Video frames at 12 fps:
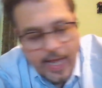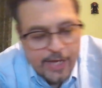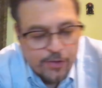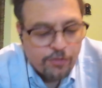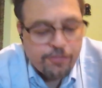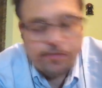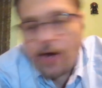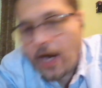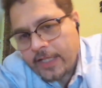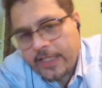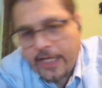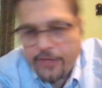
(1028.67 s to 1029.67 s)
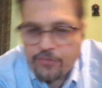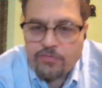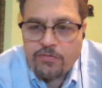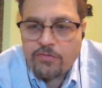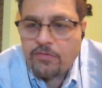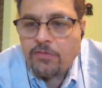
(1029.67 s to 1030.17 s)
And you'll find that
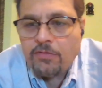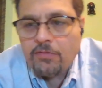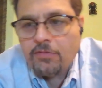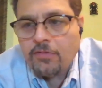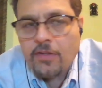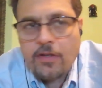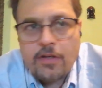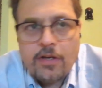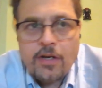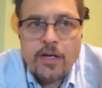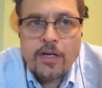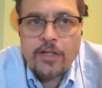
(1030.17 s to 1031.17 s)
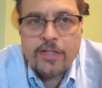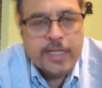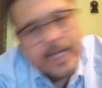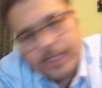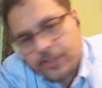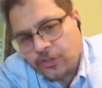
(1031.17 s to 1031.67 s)
the
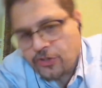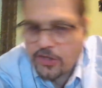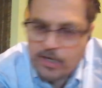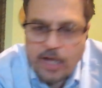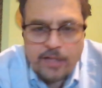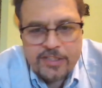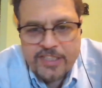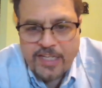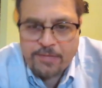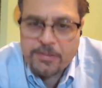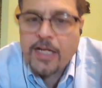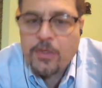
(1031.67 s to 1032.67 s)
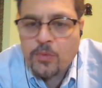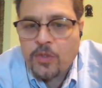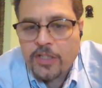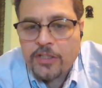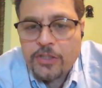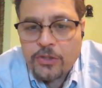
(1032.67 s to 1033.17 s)
answers are not the same. It's like
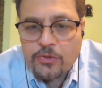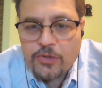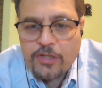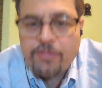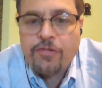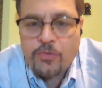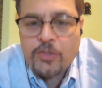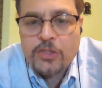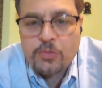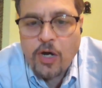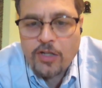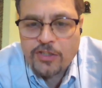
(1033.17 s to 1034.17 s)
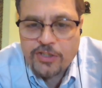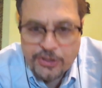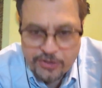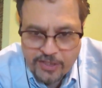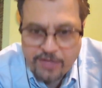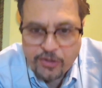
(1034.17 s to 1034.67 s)
wearing two different wristwatches.
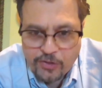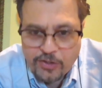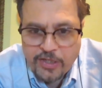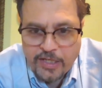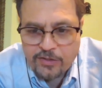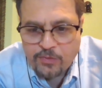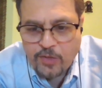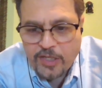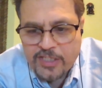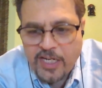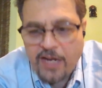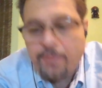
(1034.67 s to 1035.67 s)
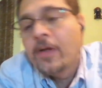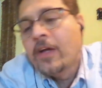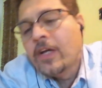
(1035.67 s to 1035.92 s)
You're never going to get the right time.